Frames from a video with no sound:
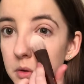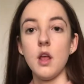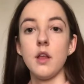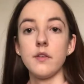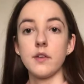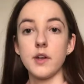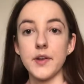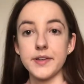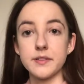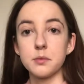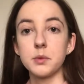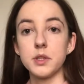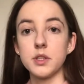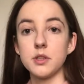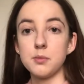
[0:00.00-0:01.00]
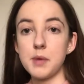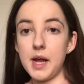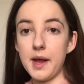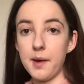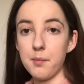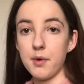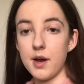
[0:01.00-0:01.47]
So next I'm going to do my
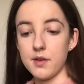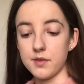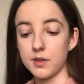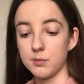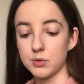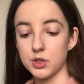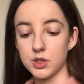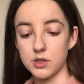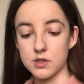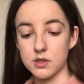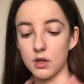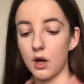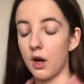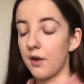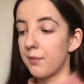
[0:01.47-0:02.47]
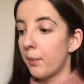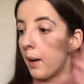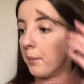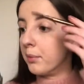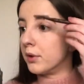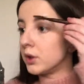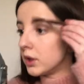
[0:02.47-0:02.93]
eyebrows, and I'm just going to start off by
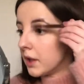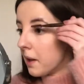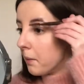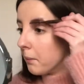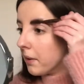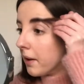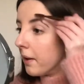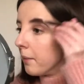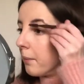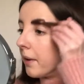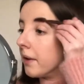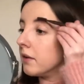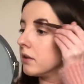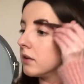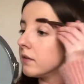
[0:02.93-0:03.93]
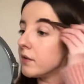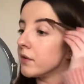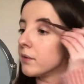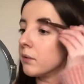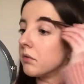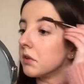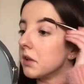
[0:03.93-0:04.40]
brushing out my eyebrows just
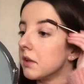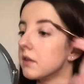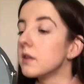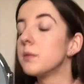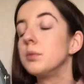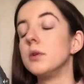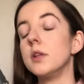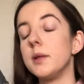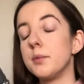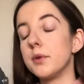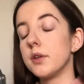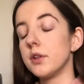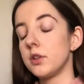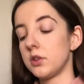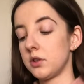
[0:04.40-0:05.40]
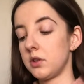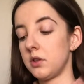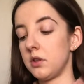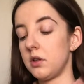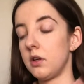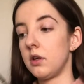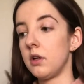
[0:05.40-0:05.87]
with a little spoolie brush.
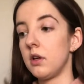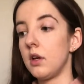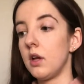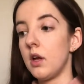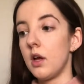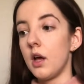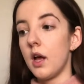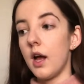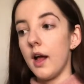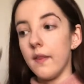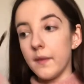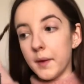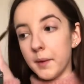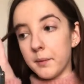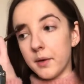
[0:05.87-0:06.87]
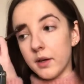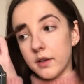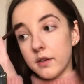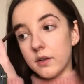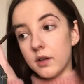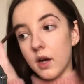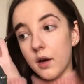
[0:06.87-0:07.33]
And then I'm going
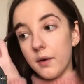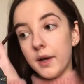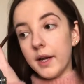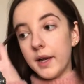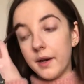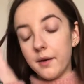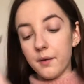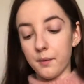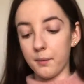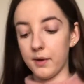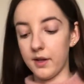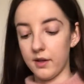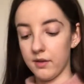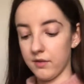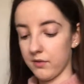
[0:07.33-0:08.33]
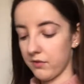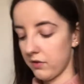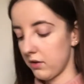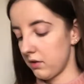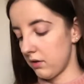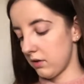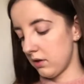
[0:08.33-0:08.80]
to go in with
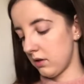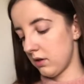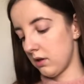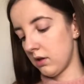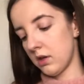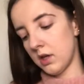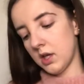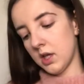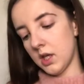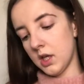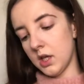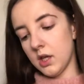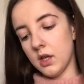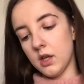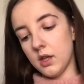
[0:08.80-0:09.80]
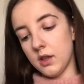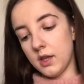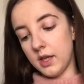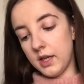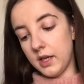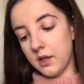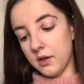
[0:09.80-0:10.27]

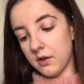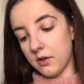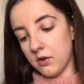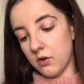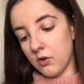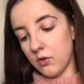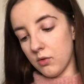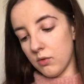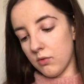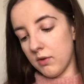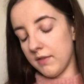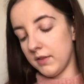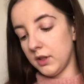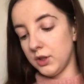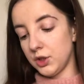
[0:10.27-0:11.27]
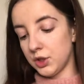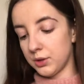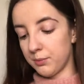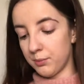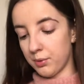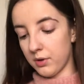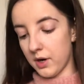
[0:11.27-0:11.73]
the
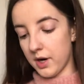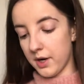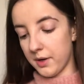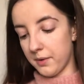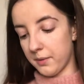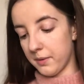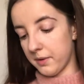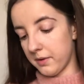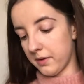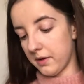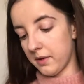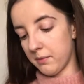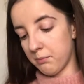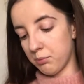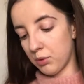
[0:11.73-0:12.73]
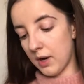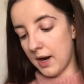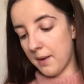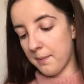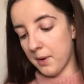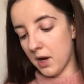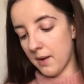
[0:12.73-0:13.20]
Revolution Pro
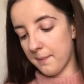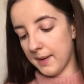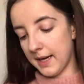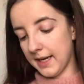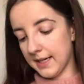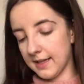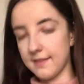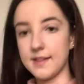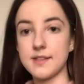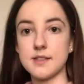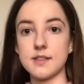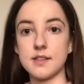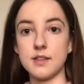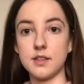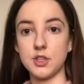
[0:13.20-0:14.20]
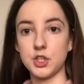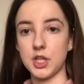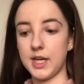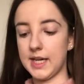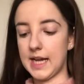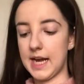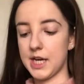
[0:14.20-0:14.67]
Brow Pomade, and this is in the
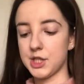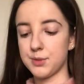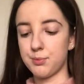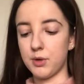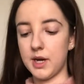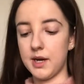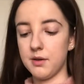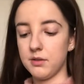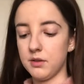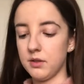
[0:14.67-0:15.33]
shade Ash Brown.